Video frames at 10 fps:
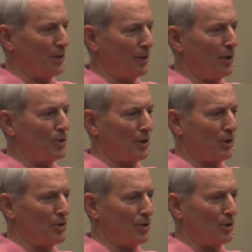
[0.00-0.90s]
to those in
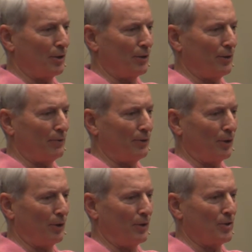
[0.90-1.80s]
our circle of
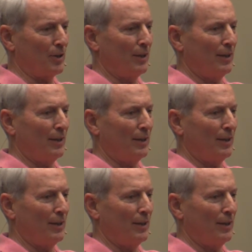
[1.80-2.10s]
influence